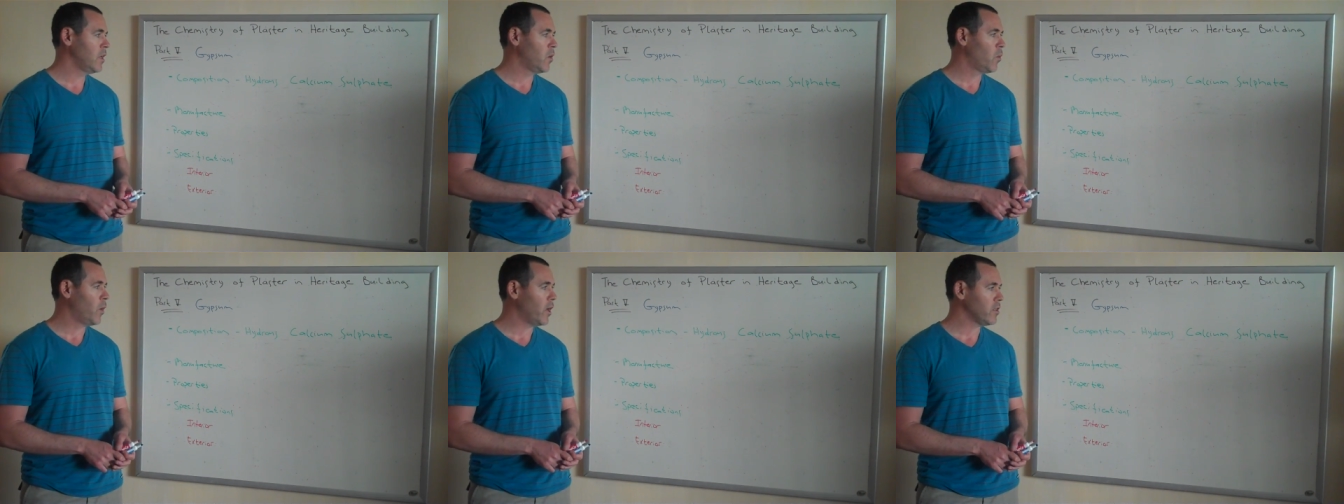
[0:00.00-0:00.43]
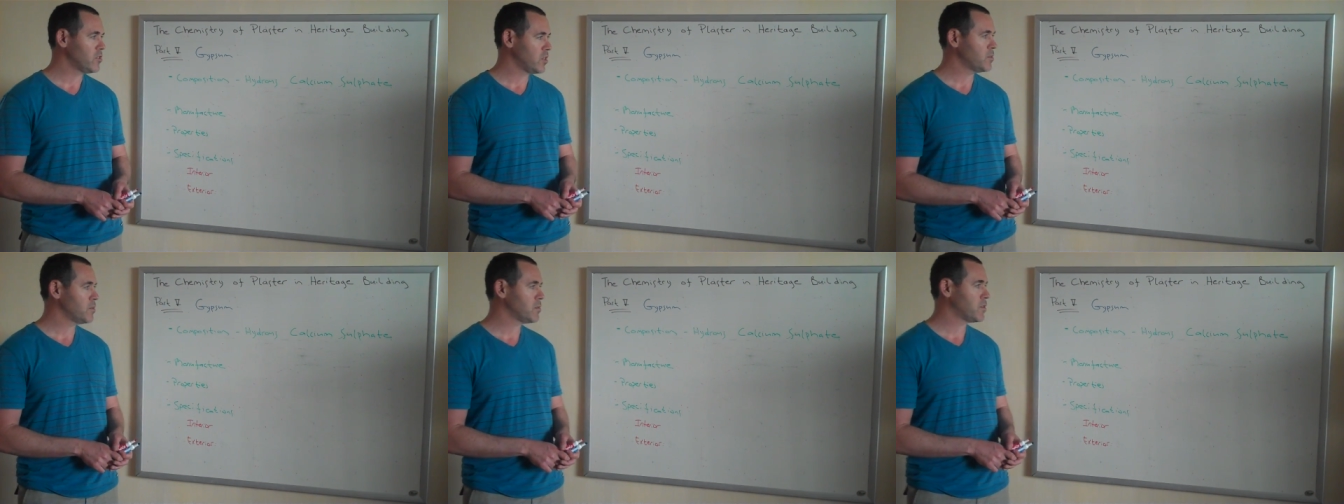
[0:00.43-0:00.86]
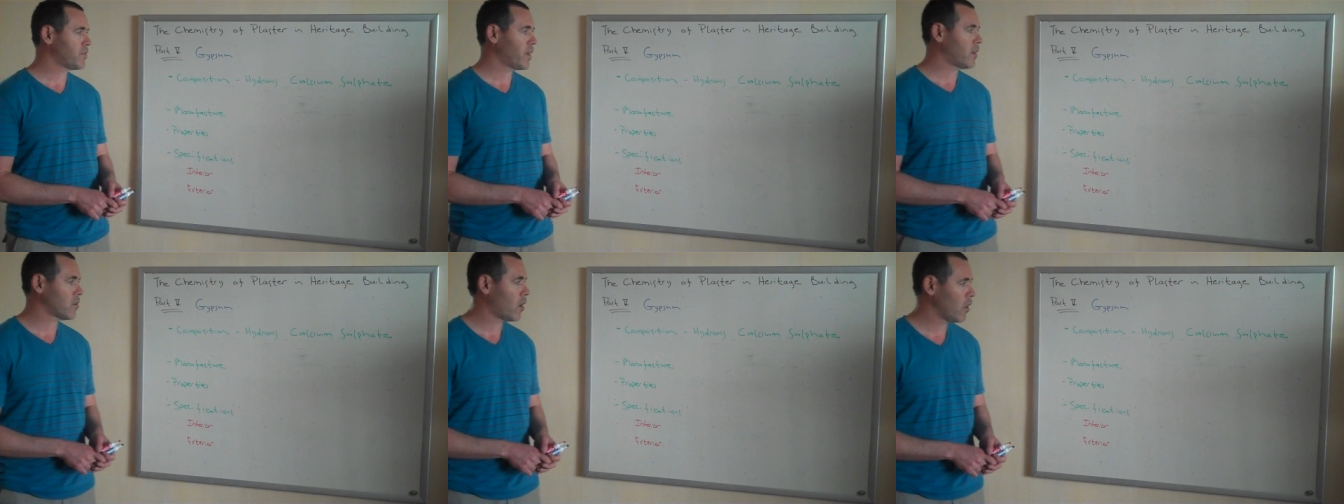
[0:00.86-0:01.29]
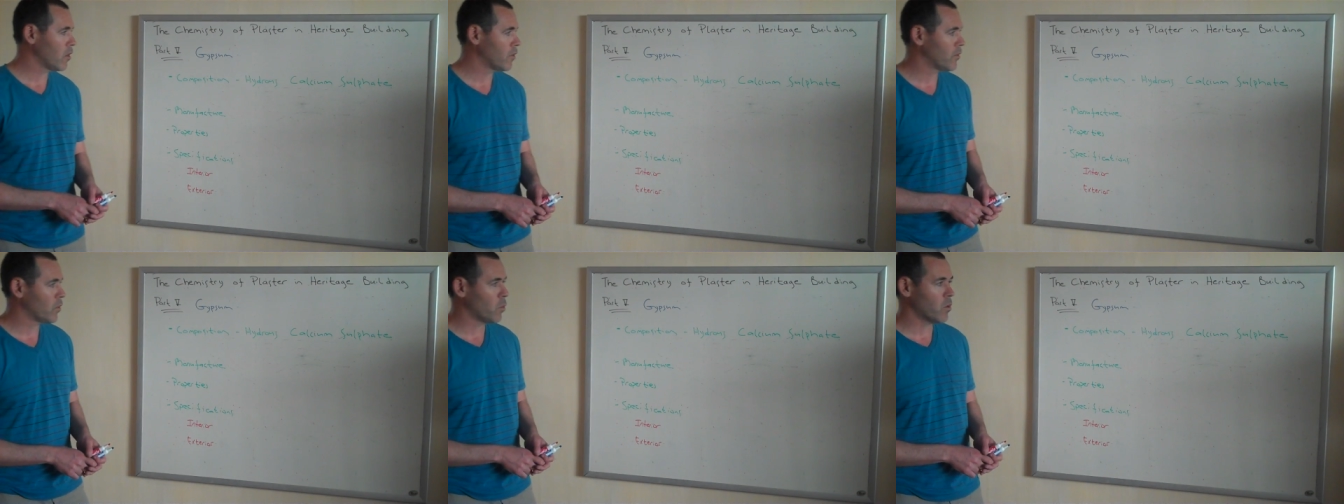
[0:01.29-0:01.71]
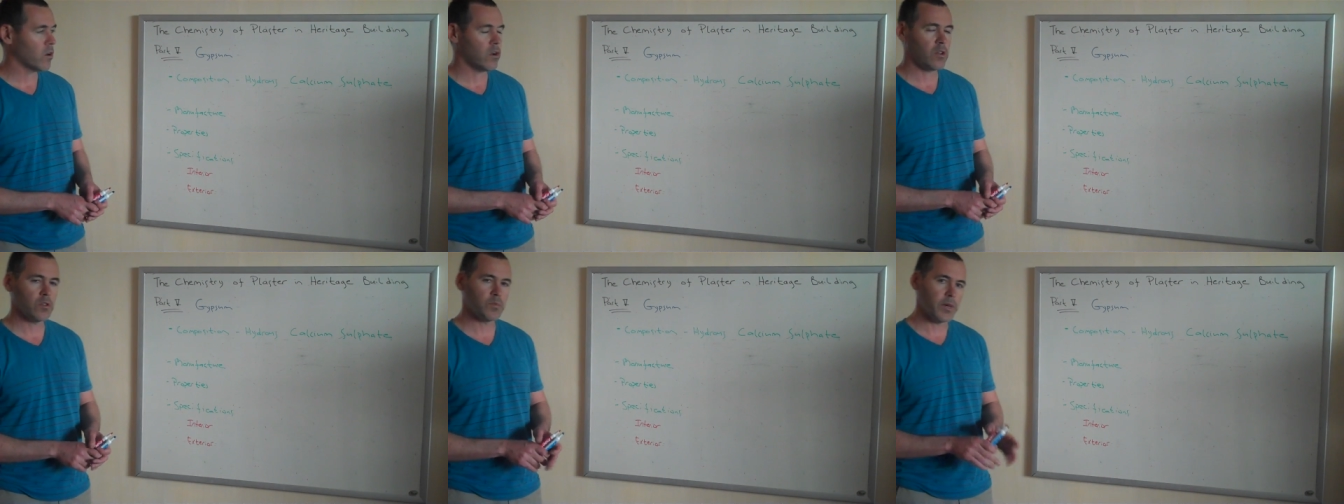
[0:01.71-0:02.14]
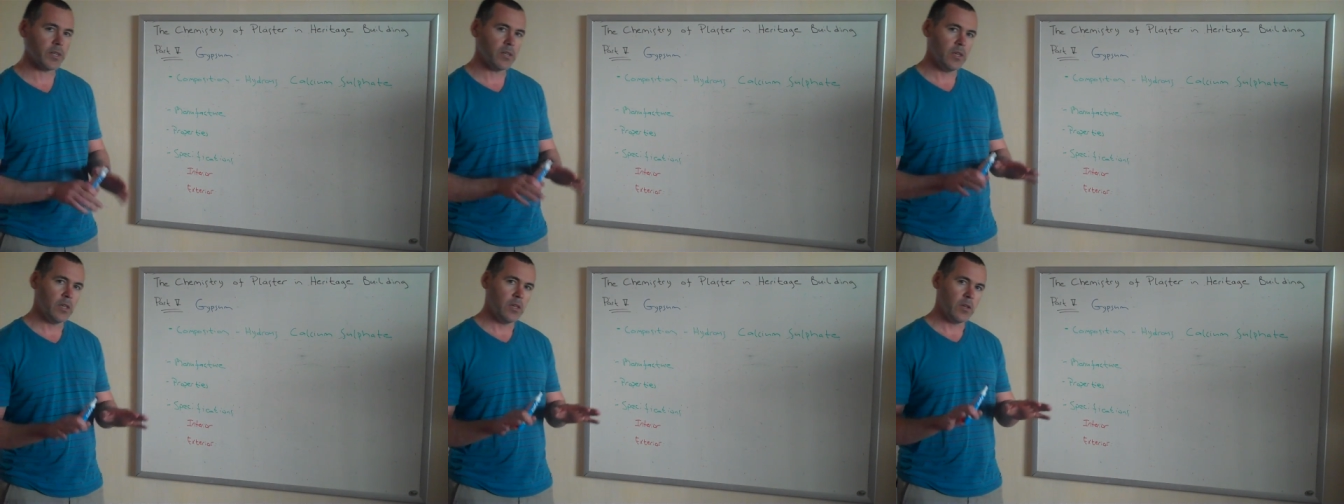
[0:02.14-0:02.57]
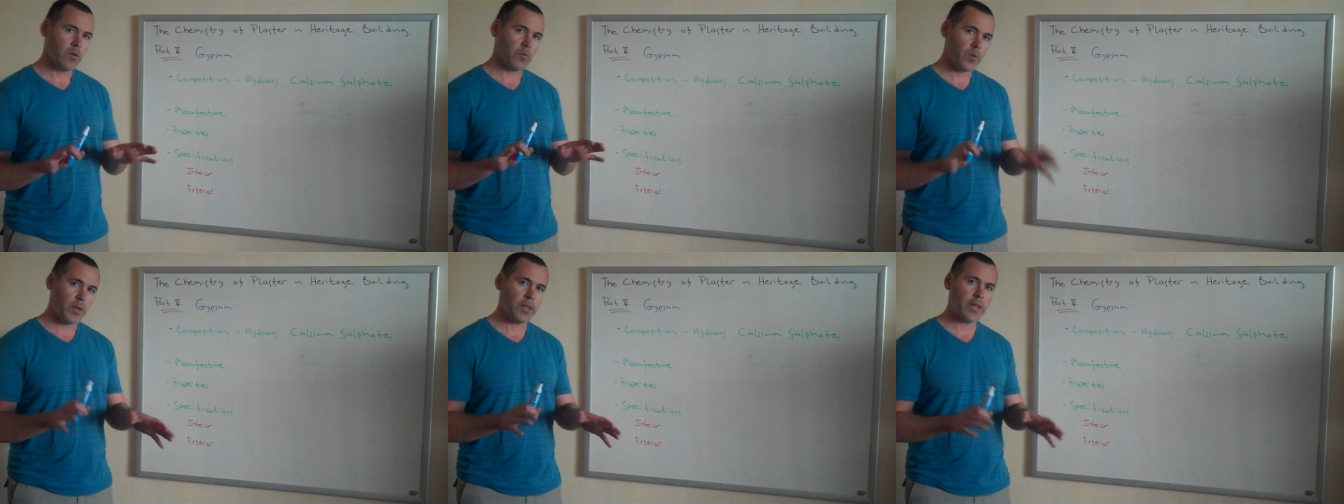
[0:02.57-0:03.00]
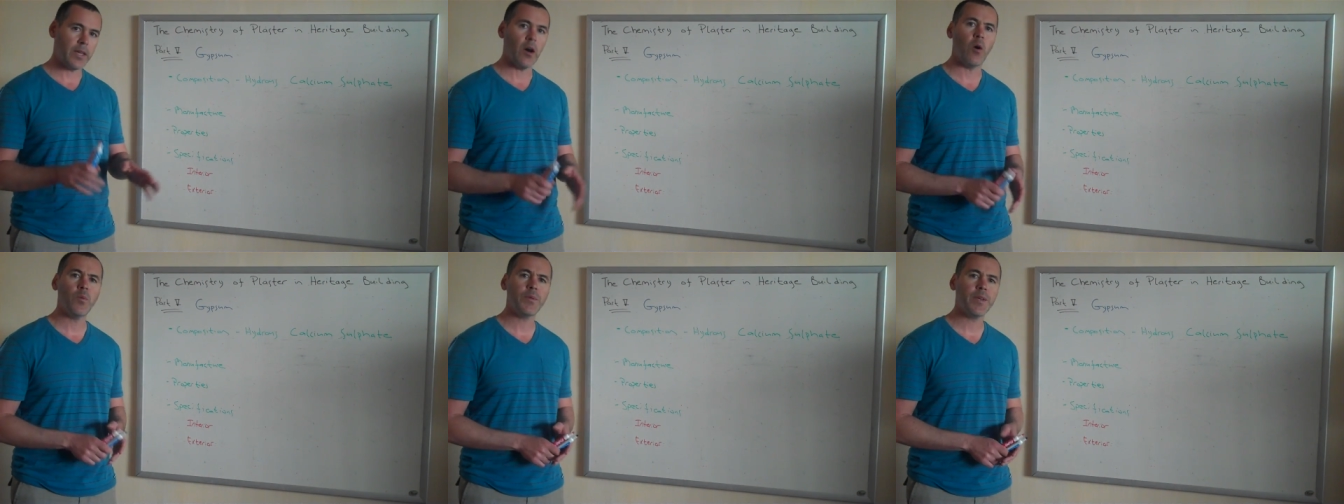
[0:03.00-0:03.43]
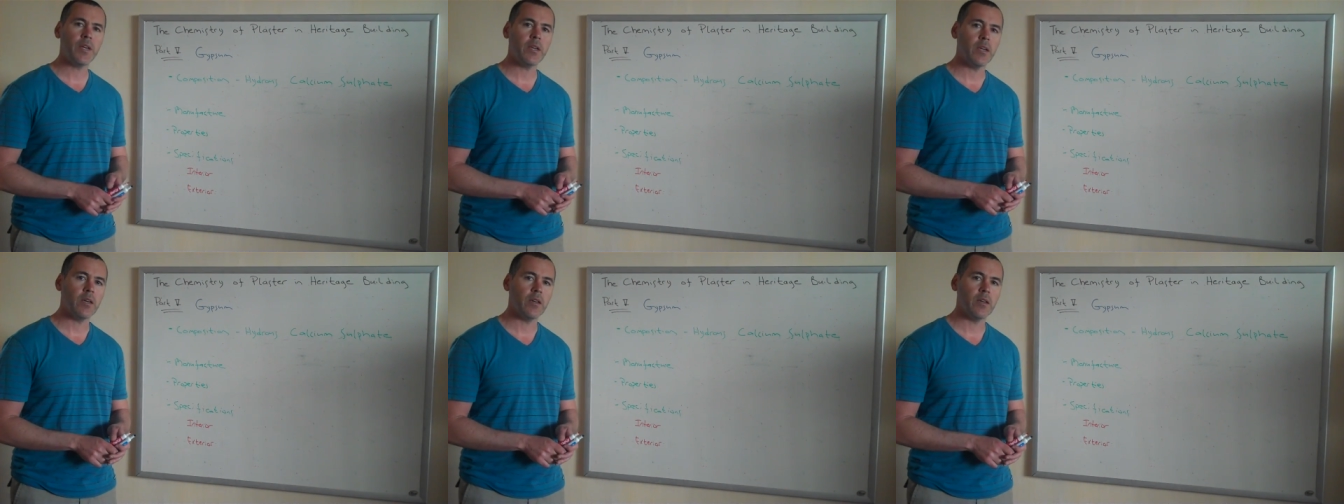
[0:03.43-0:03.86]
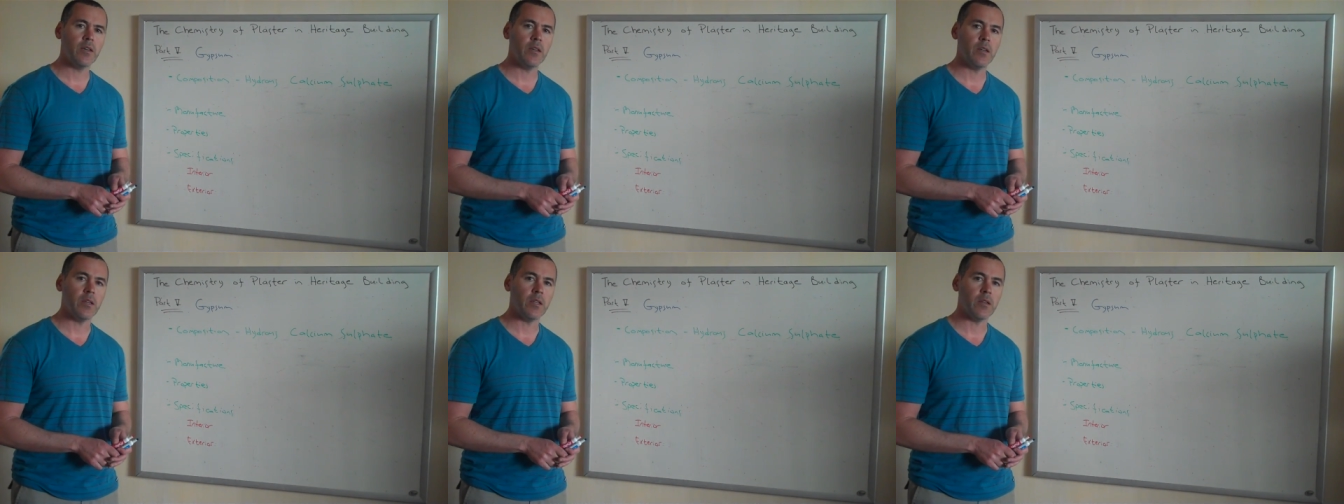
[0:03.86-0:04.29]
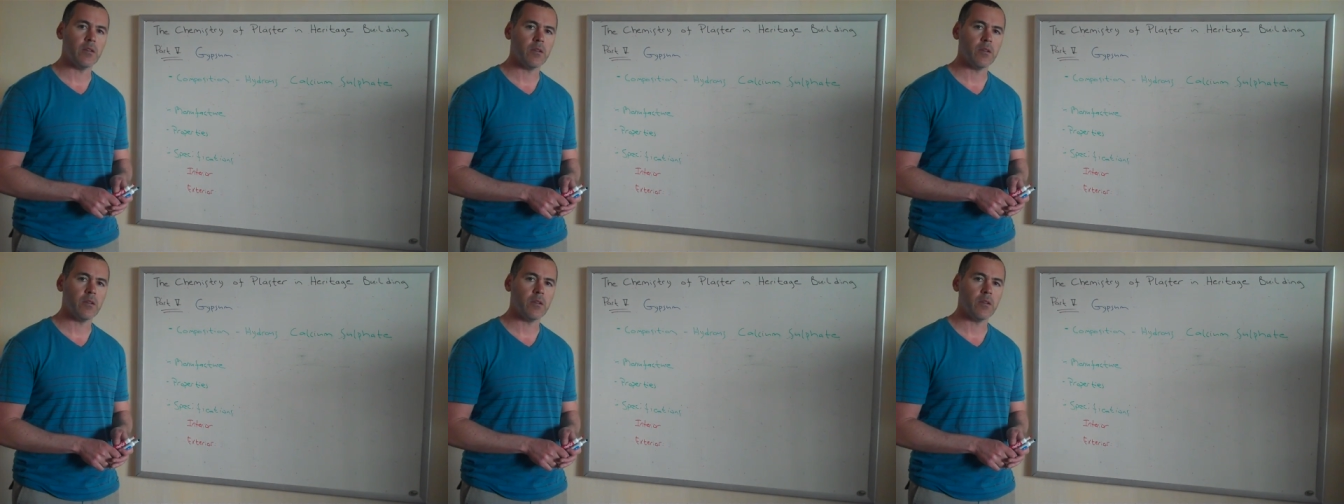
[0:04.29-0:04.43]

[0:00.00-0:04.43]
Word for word: Well, gypsum is found all over the world, but really only in